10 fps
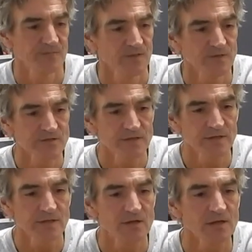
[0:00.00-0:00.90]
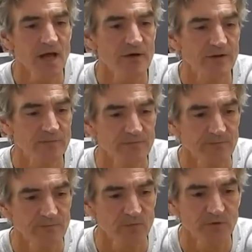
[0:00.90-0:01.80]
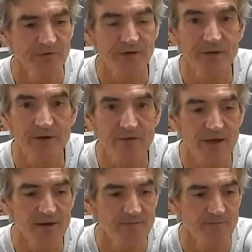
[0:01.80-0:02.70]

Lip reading: Looks a little cloudy, but we'll take care of that.